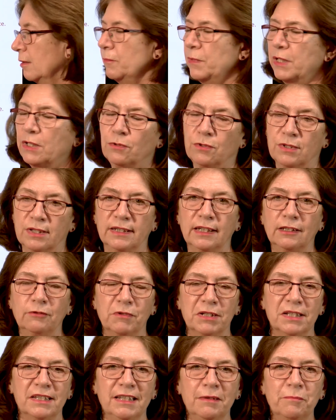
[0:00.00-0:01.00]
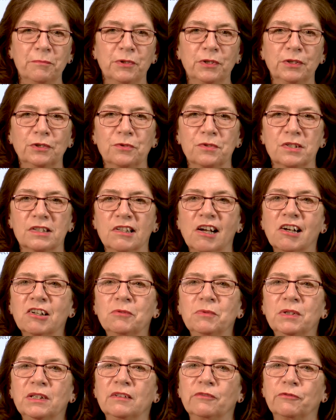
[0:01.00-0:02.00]
because that was simple to
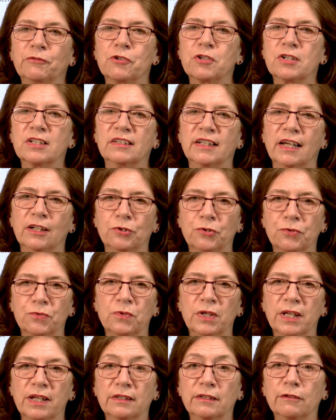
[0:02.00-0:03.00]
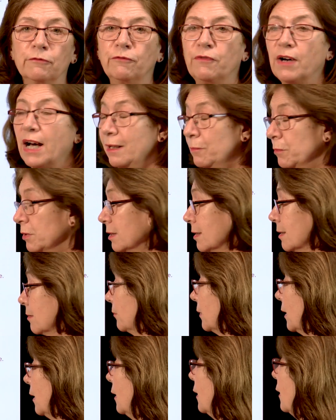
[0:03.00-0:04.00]
start with, first I drew here the fibers.
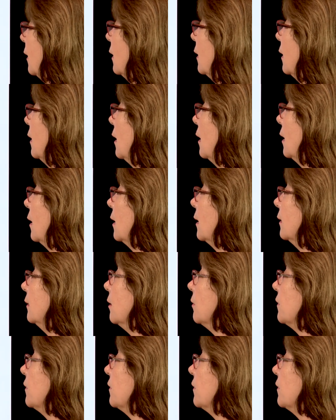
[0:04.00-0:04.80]
The